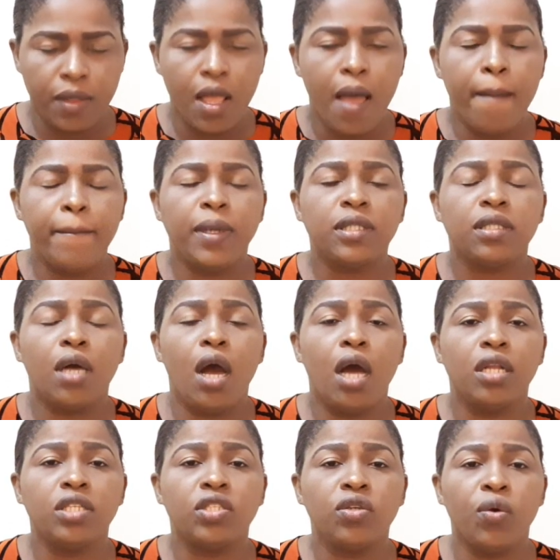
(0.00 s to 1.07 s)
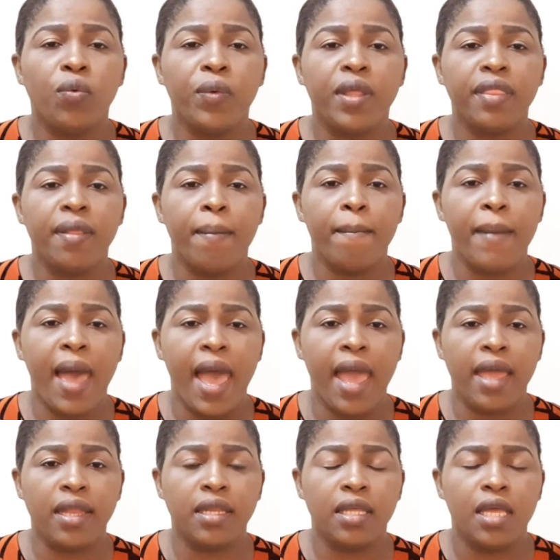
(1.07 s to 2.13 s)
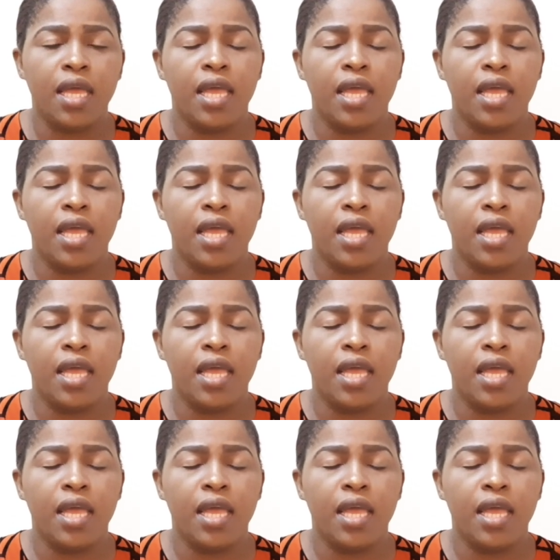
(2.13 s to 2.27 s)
but also with the mind.